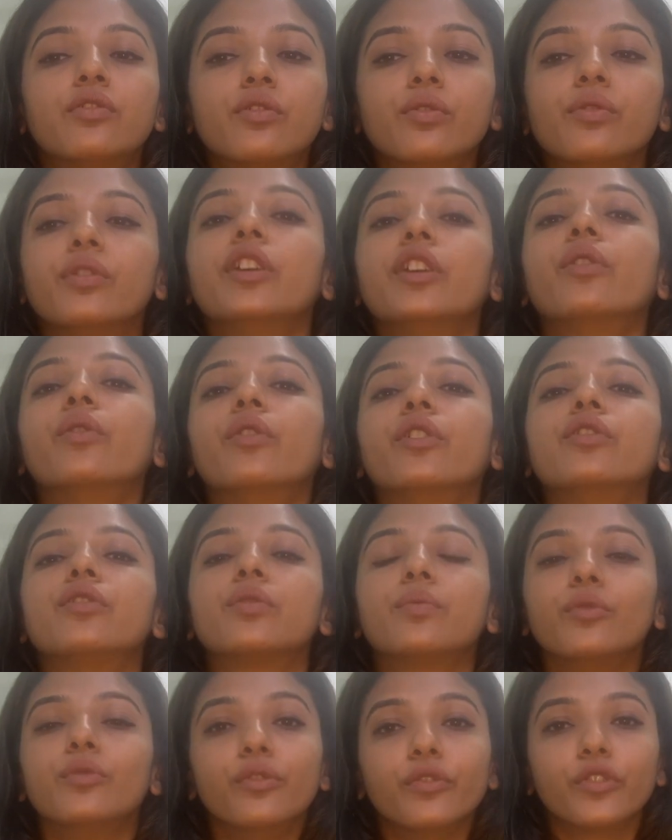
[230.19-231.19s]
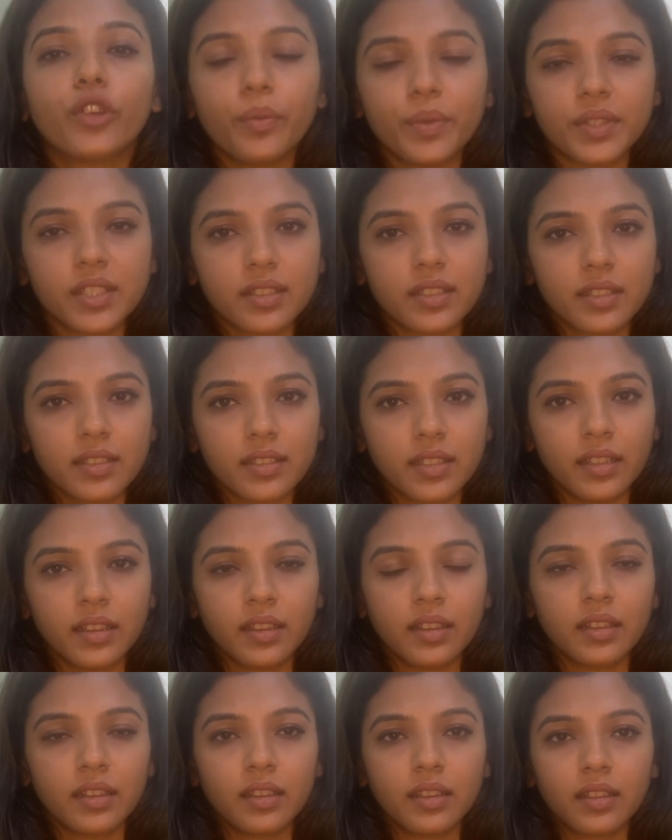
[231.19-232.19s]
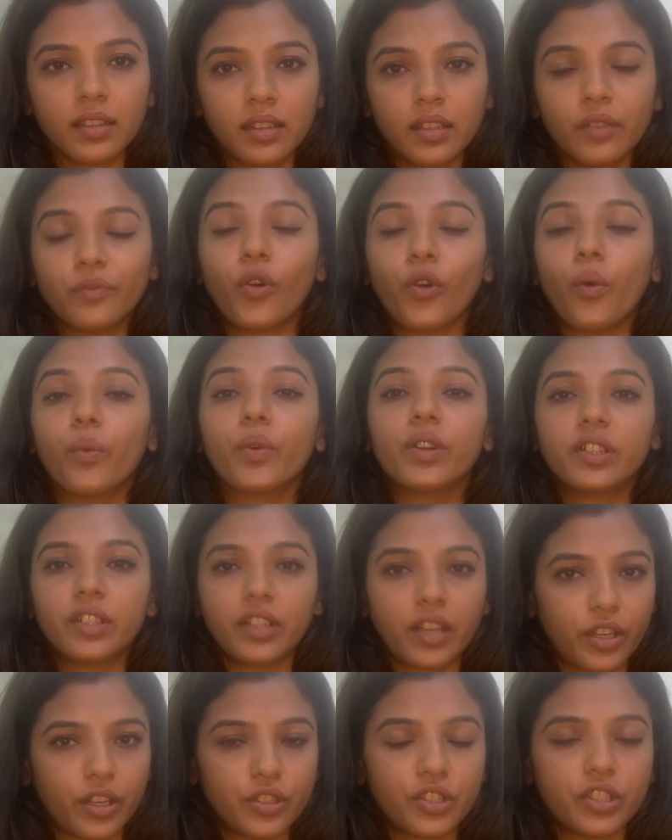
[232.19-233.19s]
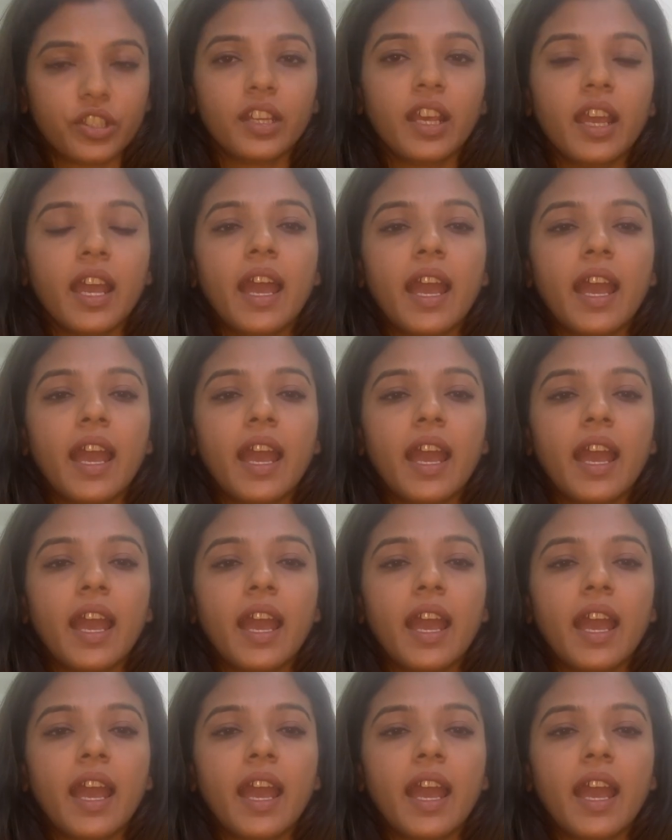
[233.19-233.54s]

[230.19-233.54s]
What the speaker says: truly going to move your business in the forward direction,